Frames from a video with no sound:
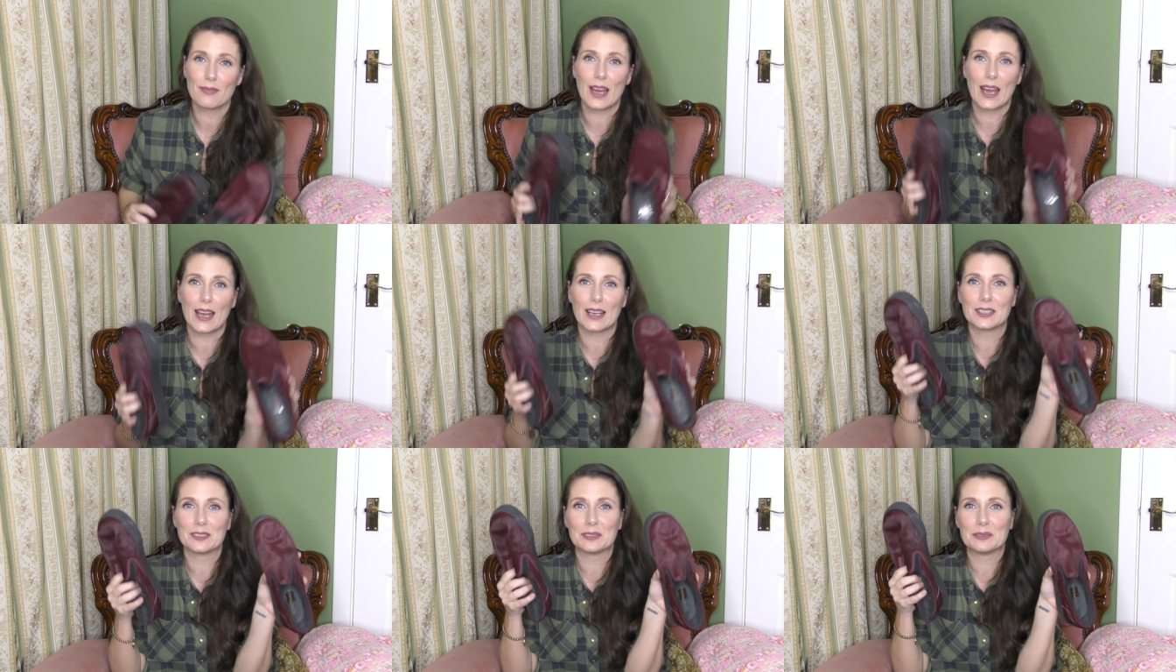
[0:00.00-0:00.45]

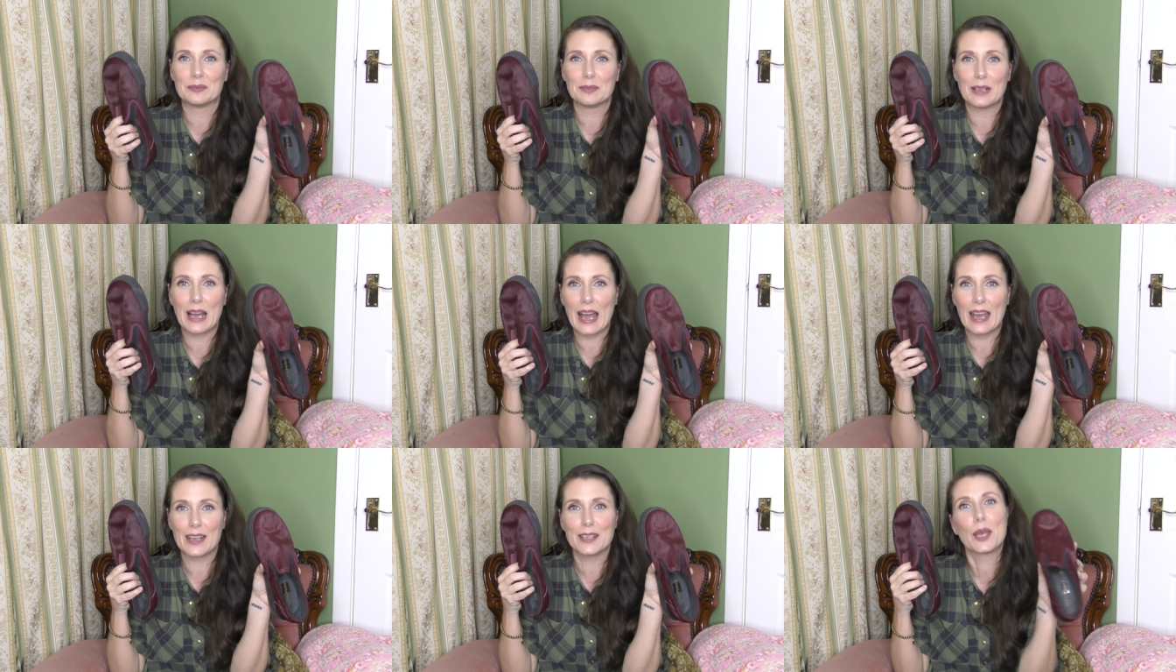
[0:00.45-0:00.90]
And
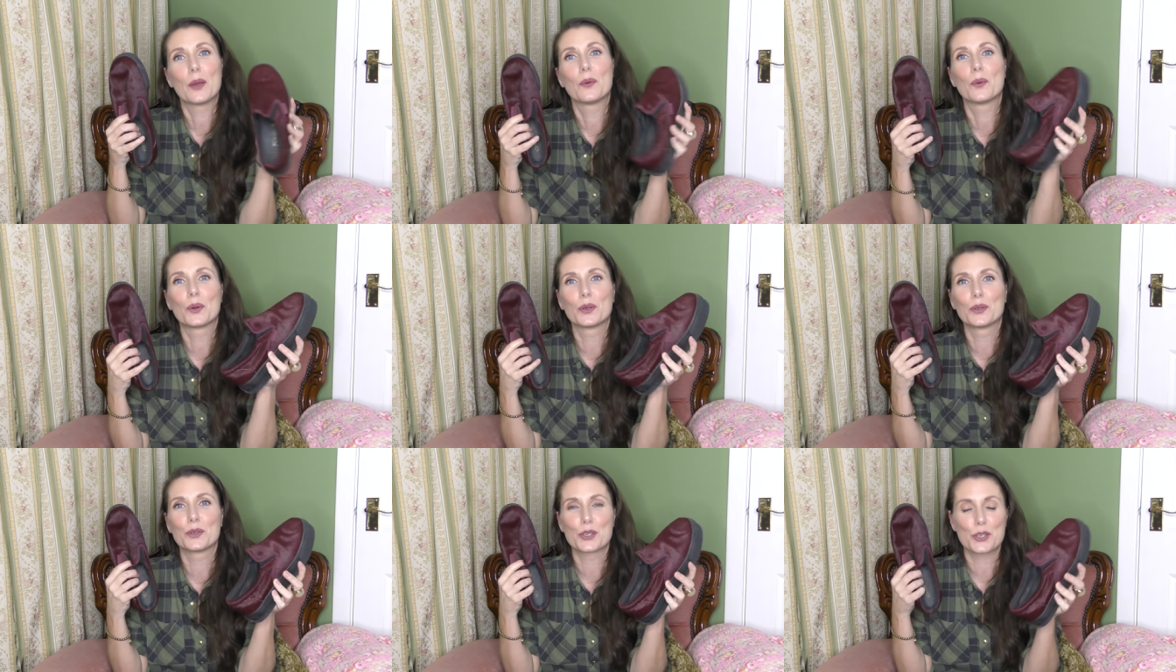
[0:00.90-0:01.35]
I know
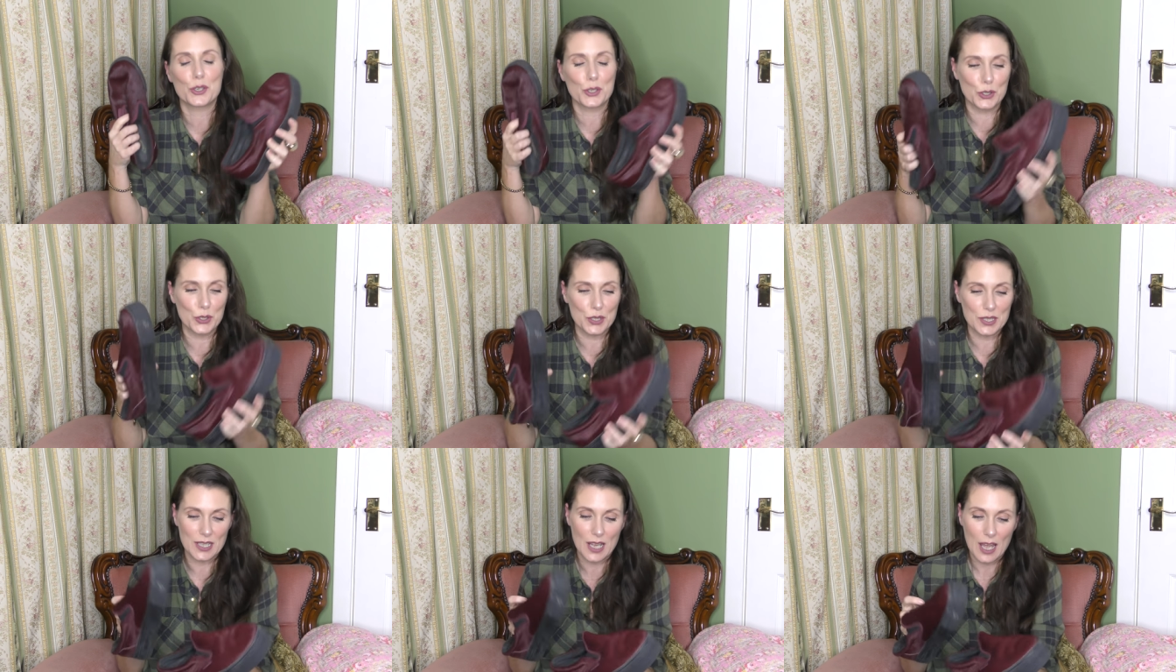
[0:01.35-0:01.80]
on her
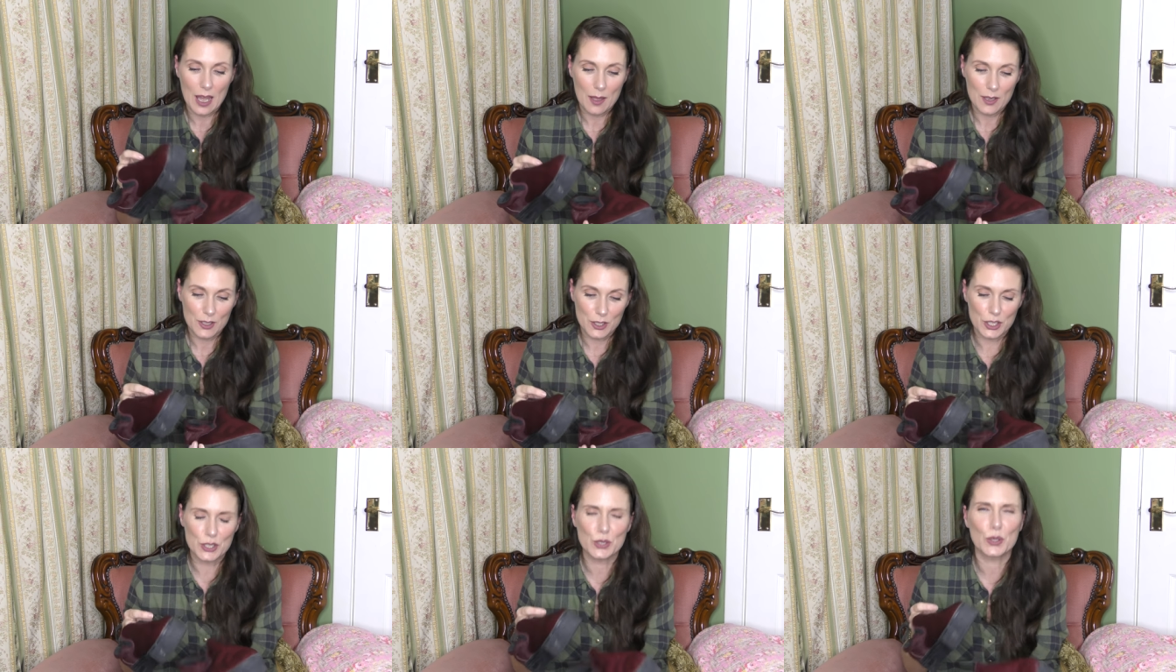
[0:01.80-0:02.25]
shoes.
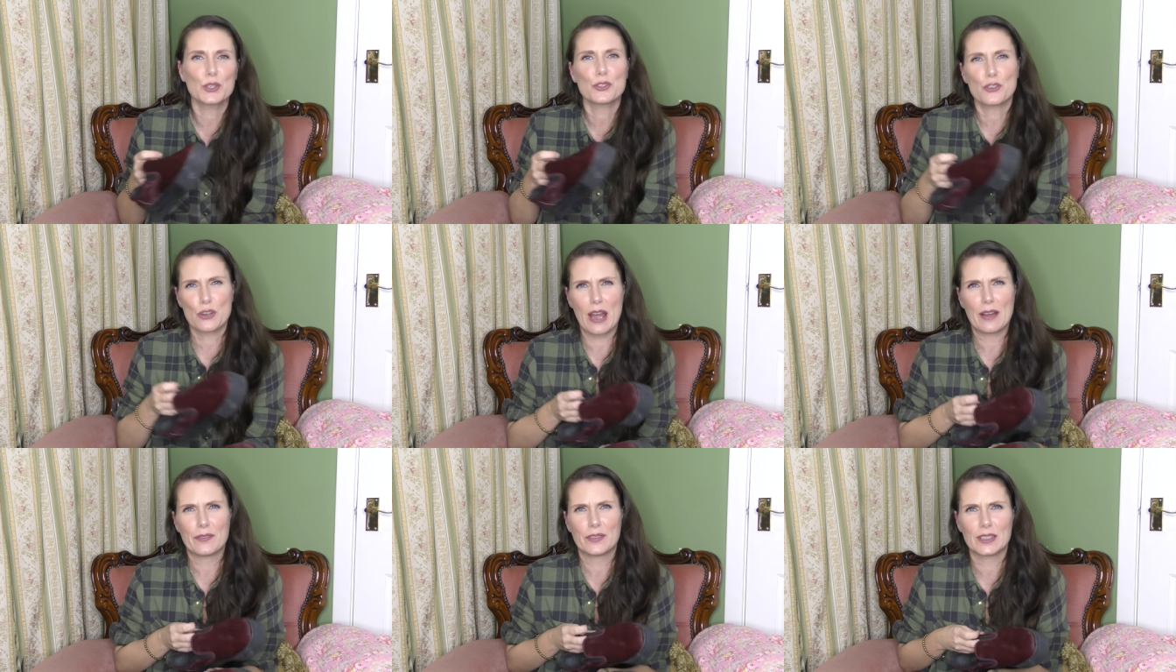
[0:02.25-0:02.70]
She's going
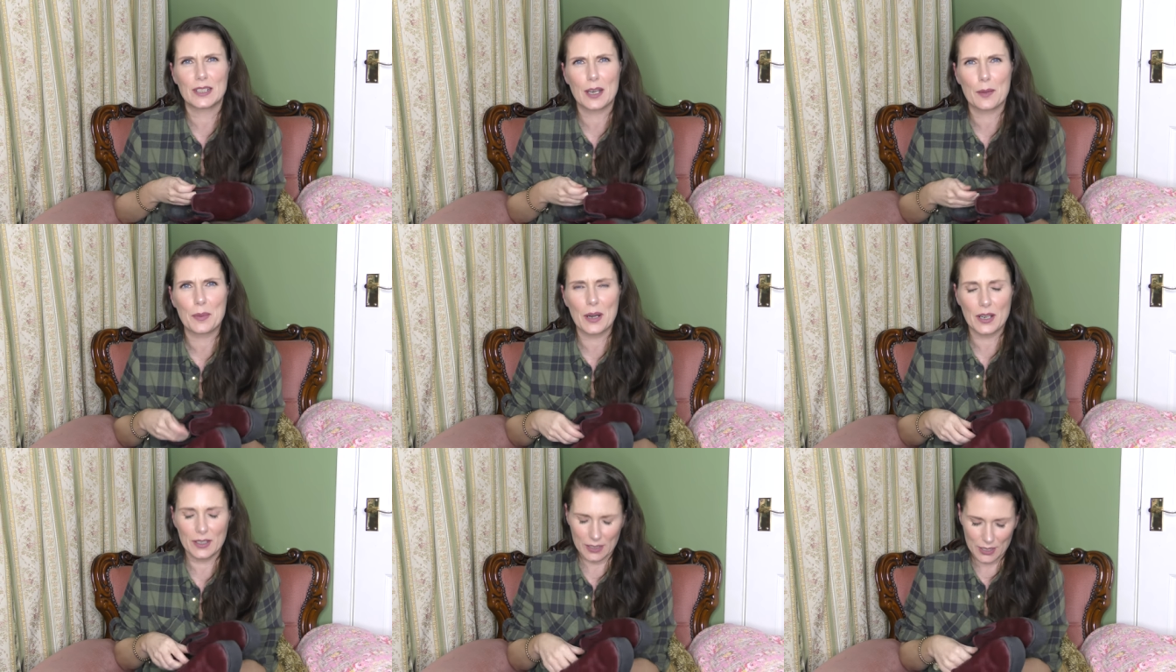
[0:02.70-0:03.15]
travelling.
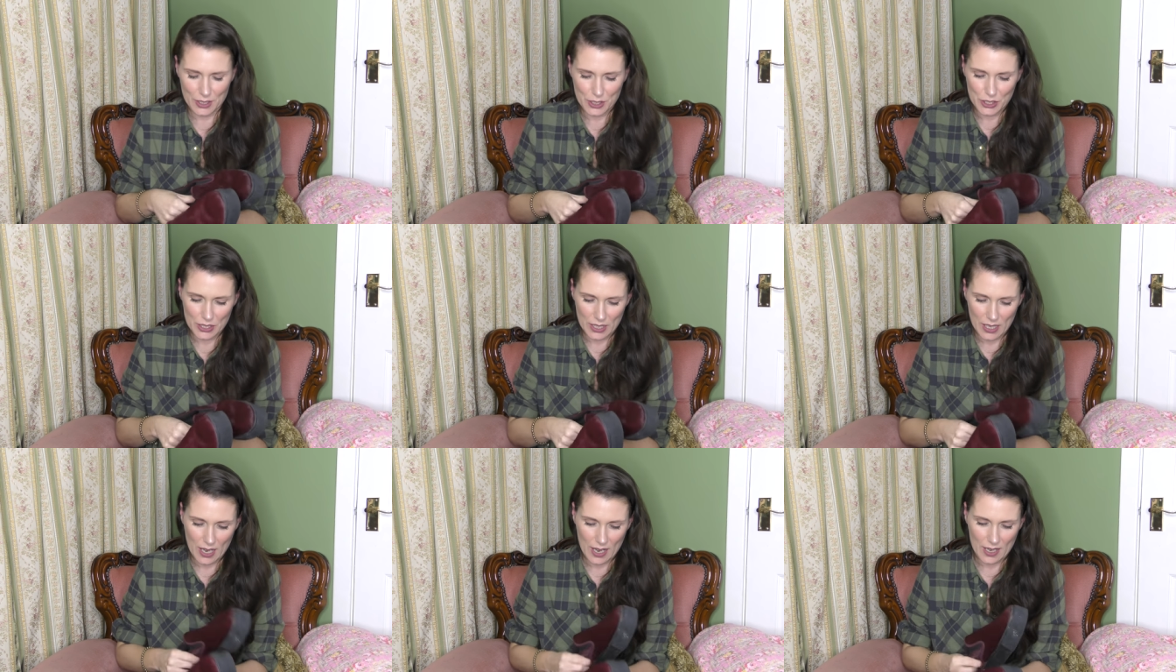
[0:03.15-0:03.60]
Apparently
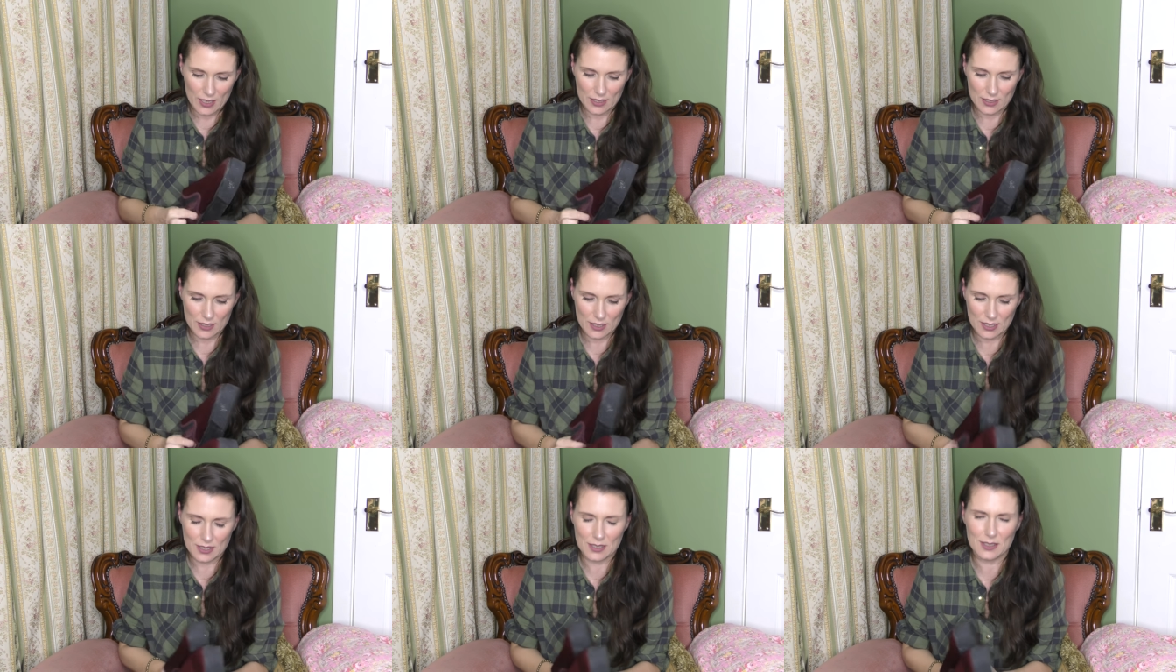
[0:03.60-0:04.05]
she
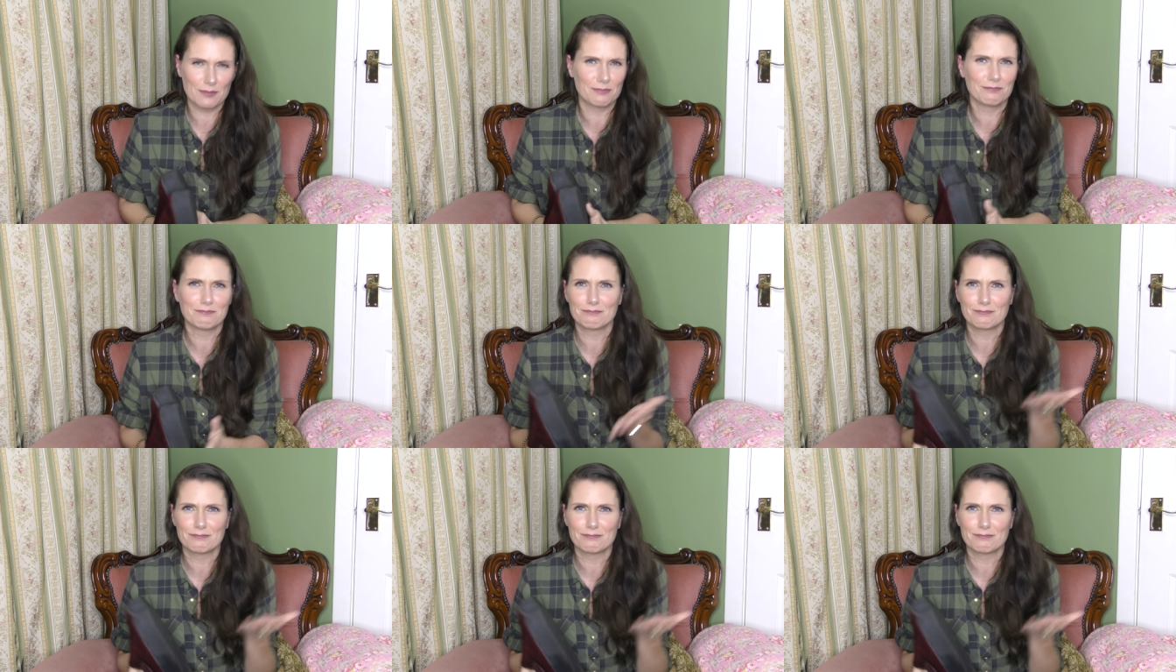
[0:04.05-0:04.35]
is.